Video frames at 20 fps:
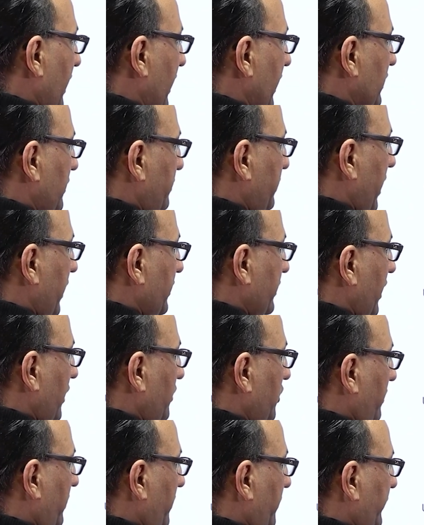is passing
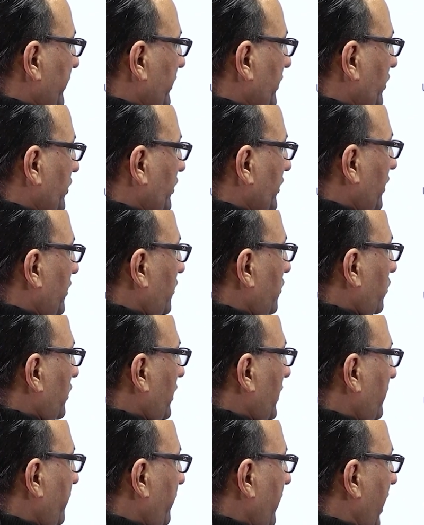superficial to
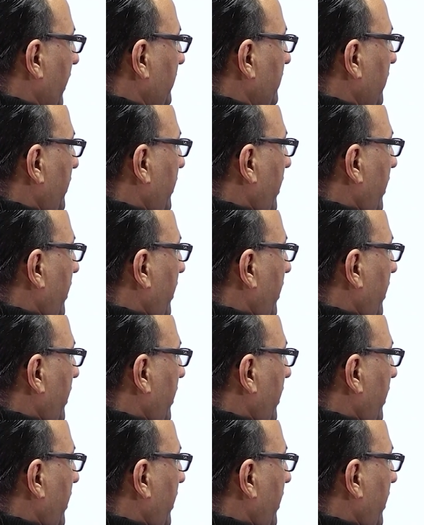the flexor